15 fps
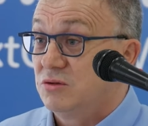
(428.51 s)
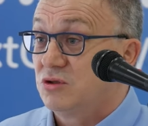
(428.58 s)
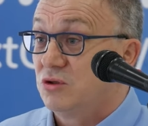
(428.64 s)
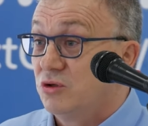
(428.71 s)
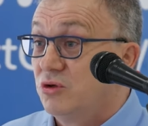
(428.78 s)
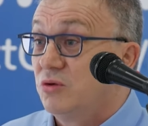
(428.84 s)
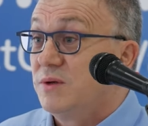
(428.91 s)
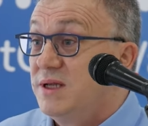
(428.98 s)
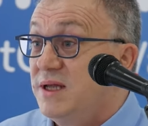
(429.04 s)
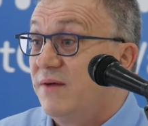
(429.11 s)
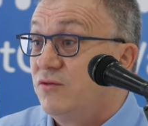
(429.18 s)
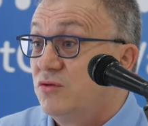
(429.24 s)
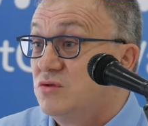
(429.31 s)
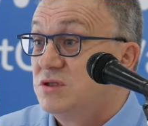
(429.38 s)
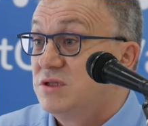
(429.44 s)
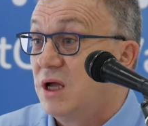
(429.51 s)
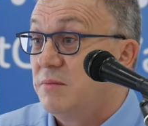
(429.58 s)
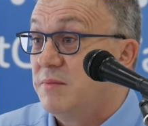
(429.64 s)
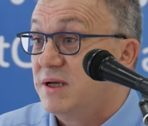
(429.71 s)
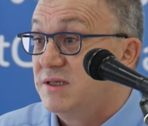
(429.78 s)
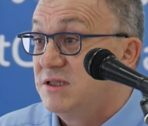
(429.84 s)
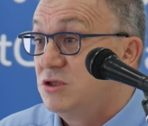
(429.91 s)
So you really have to start
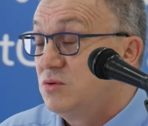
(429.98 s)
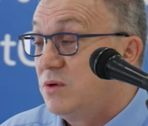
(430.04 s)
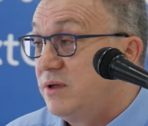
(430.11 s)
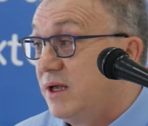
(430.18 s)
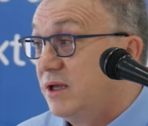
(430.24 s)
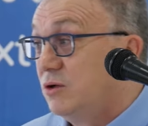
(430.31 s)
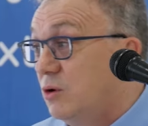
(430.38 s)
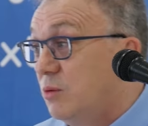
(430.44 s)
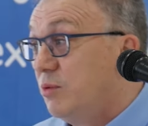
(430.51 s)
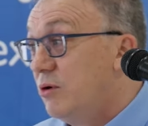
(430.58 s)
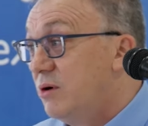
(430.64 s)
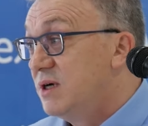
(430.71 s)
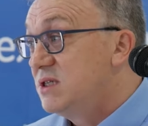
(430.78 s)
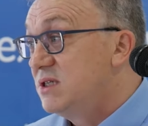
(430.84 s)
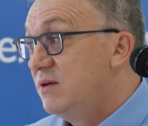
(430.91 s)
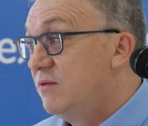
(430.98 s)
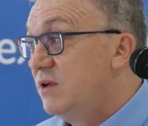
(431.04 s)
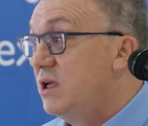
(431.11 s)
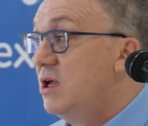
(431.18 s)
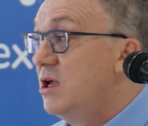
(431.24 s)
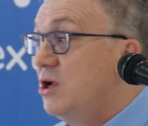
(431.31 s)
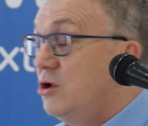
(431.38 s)
by this one and go
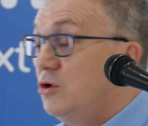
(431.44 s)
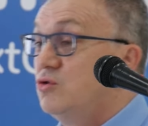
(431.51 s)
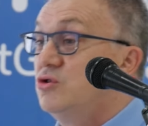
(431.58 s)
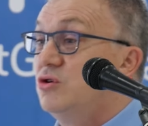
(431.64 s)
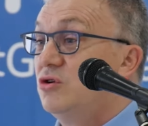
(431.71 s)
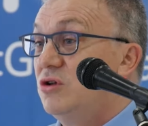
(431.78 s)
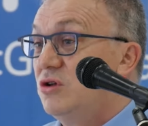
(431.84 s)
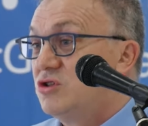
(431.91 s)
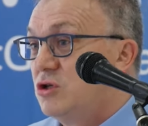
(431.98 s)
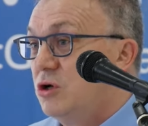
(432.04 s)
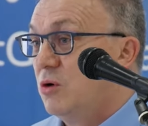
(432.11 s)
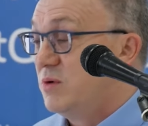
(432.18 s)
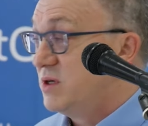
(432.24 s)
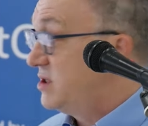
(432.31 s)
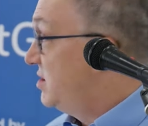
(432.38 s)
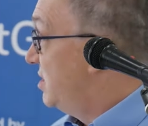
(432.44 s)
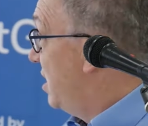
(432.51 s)
progressively to the slowest